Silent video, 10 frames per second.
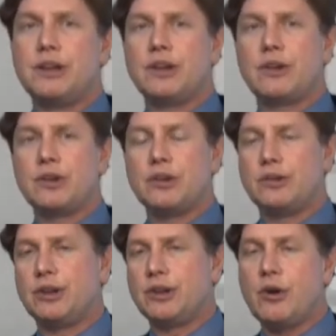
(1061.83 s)
you know,
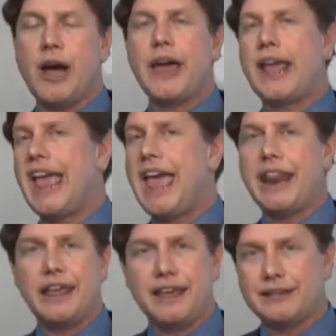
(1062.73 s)
you, you know how to
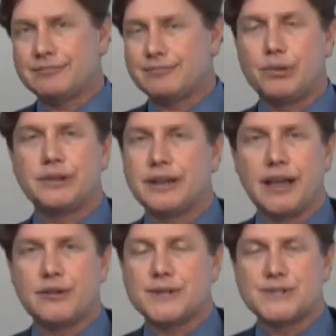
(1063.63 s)
edit and put
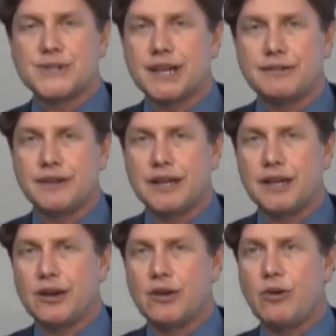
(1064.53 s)
together a slick
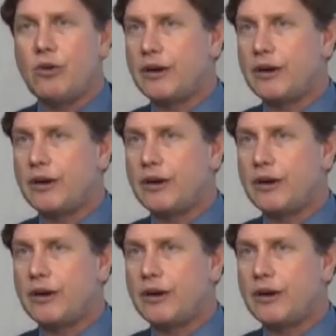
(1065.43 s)
video,